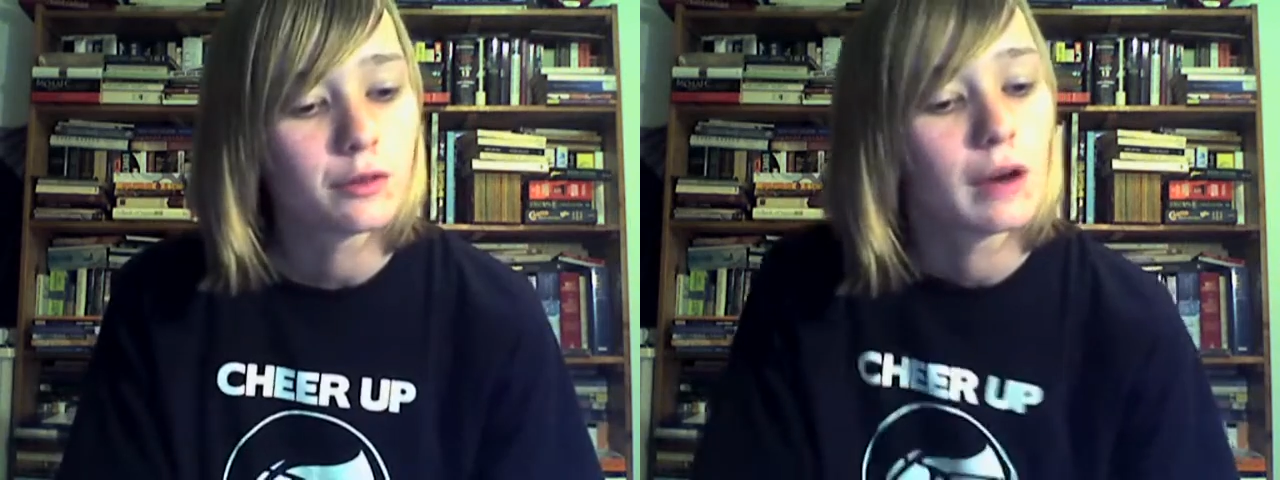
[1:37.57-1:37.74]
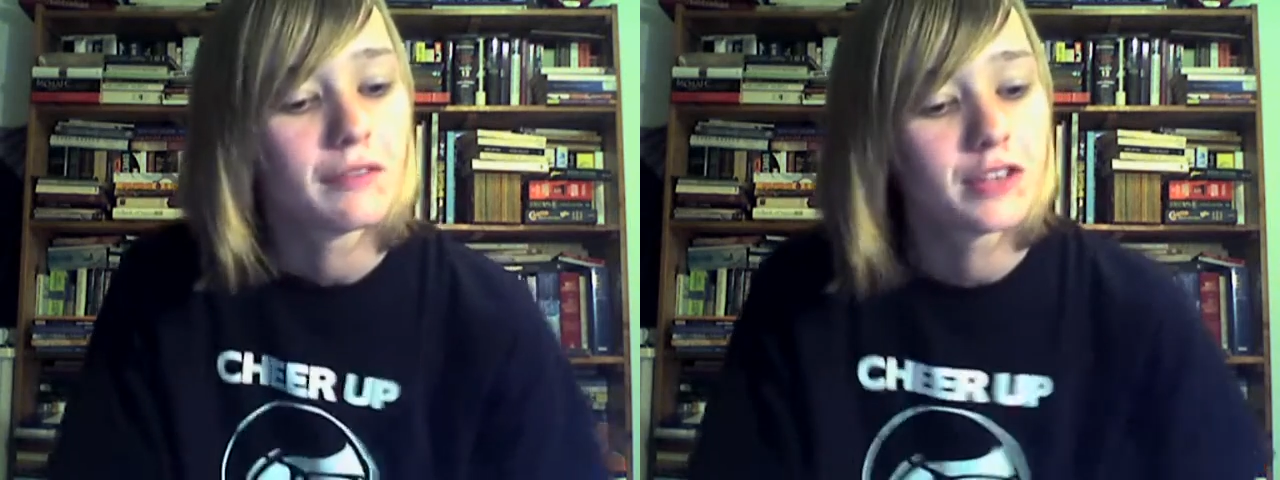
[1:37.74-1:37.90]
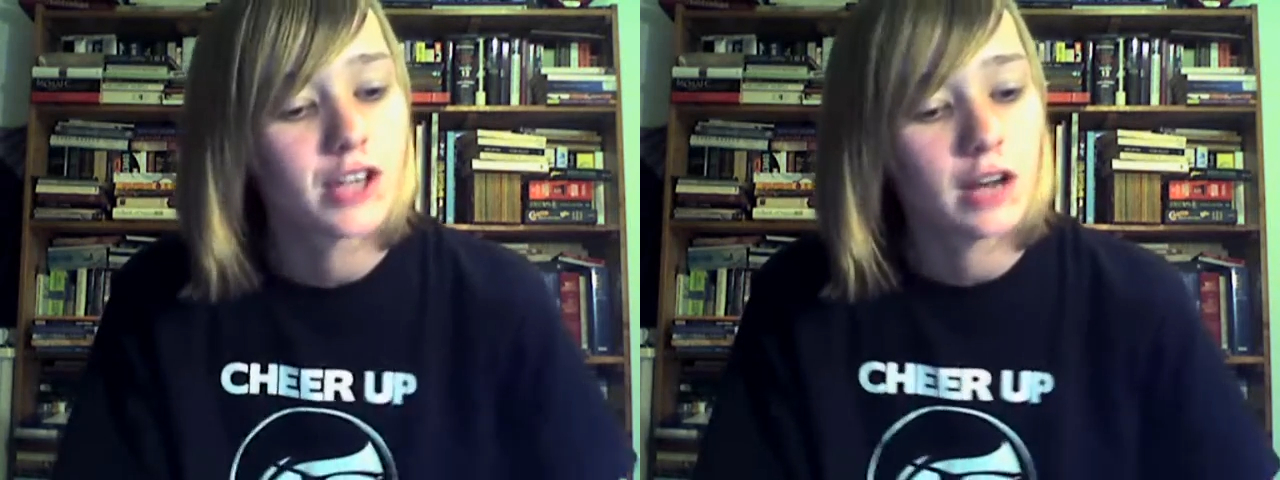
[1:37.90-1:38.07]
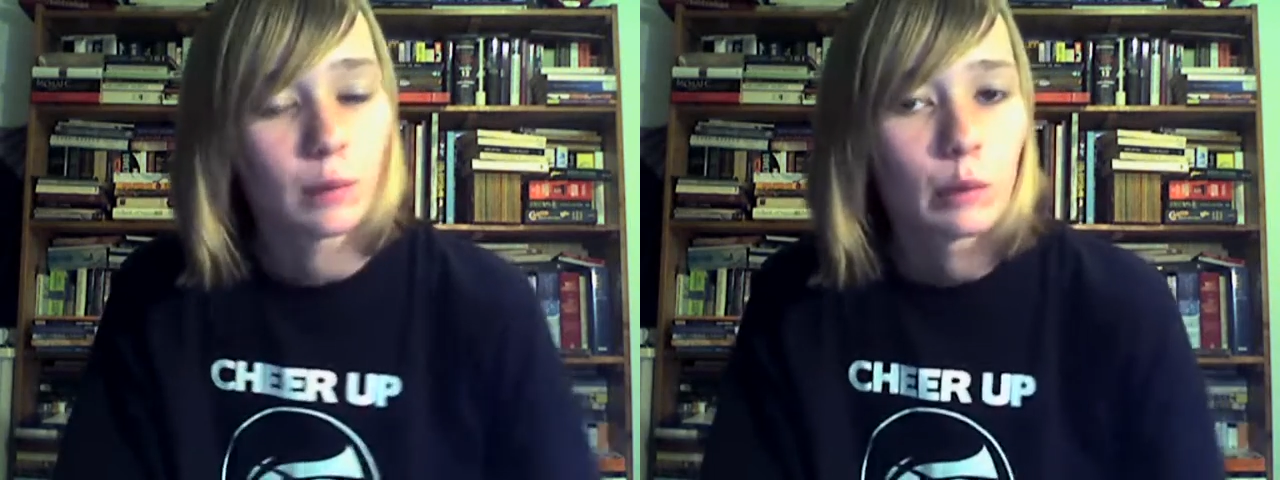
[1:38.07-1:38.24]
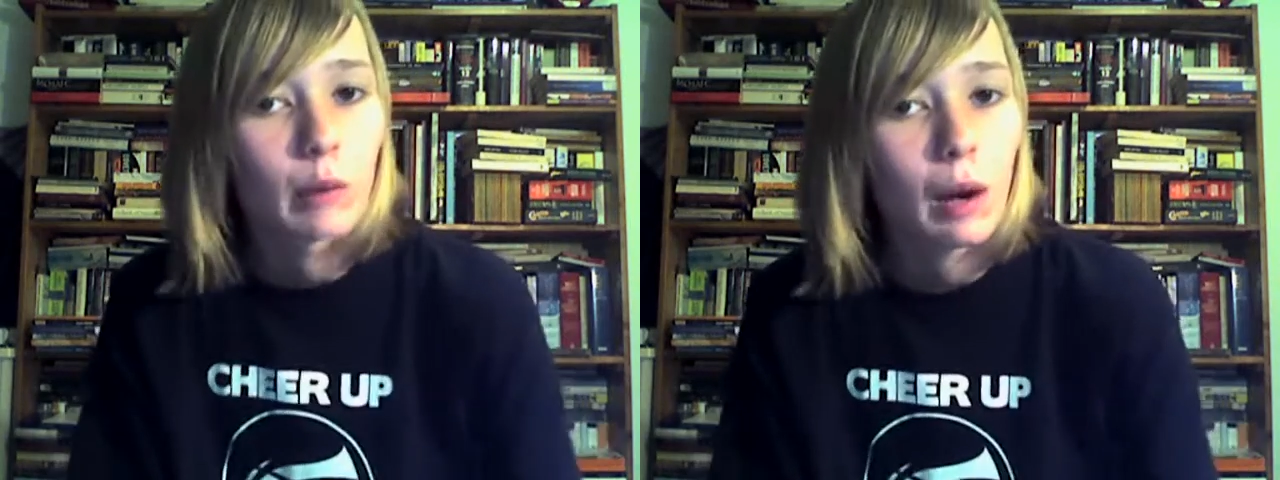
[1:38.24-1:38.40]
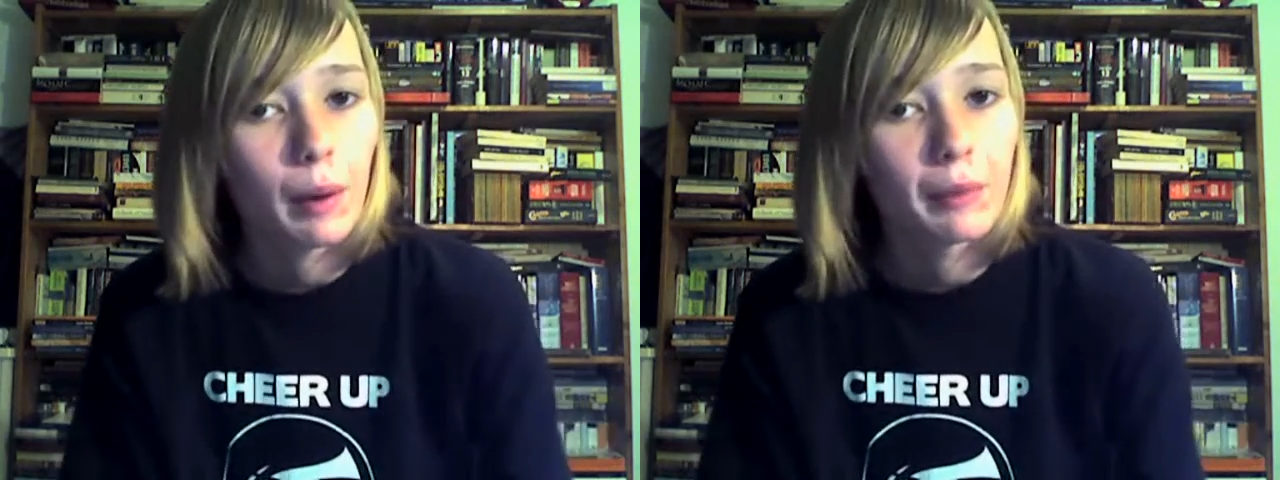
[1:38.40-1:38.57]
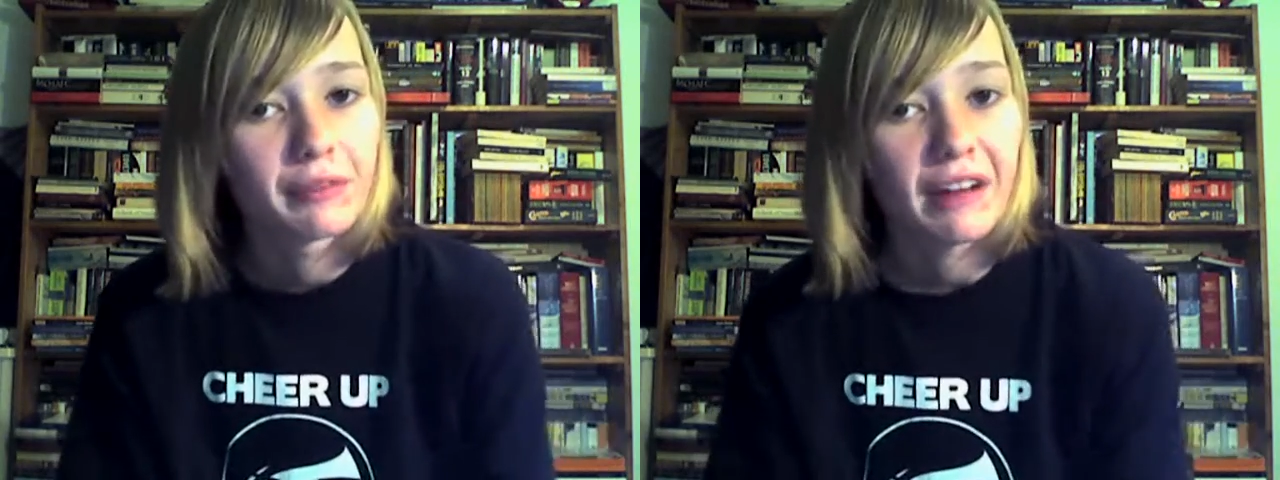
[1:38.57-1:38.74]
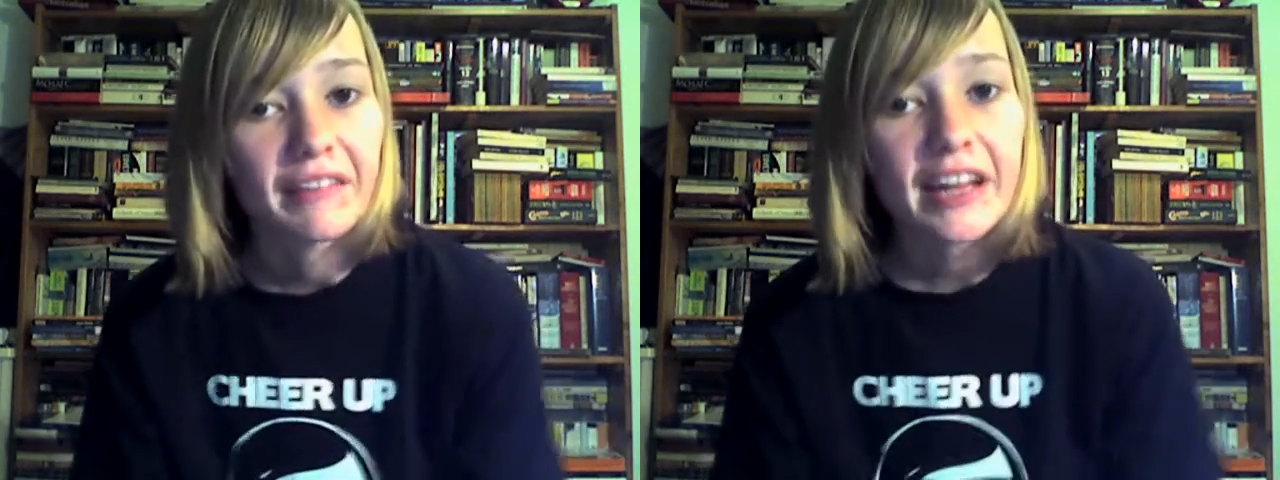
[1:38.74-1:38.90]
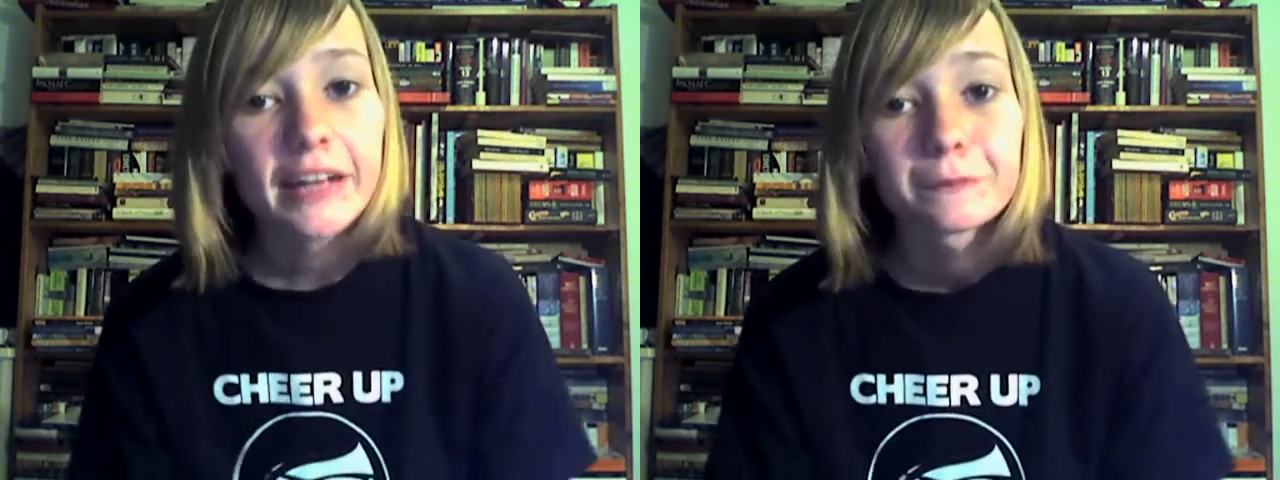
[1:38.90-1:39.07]
your average Adam and
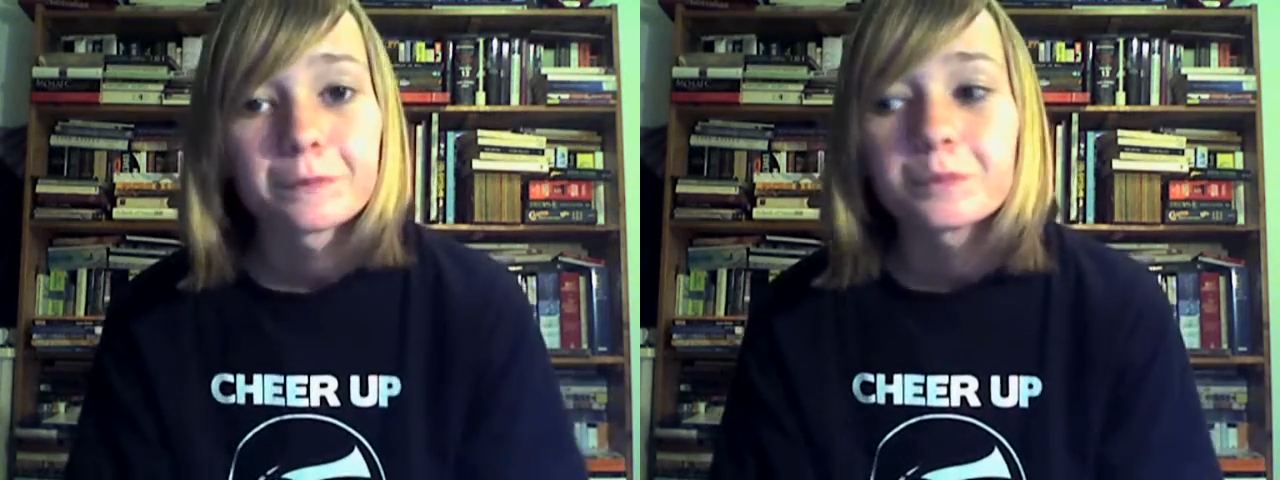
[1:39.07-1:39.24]
Rabbi158.